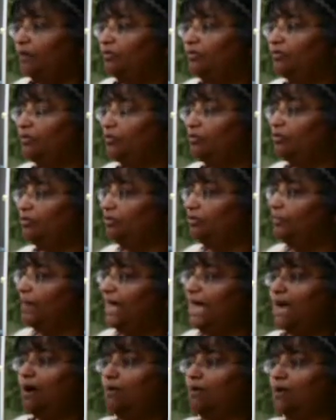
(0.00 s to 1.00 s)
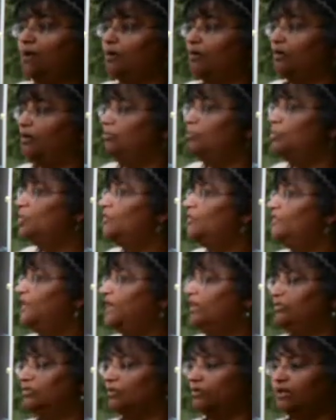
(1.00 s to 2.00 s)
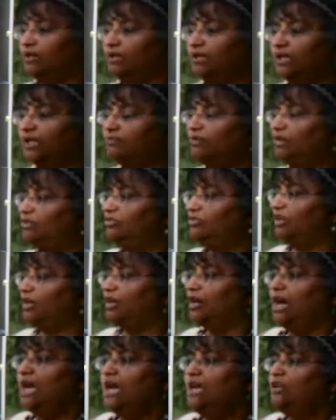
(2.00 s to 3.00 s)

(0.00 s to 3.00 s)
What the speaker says: social power, or in movies or in literature,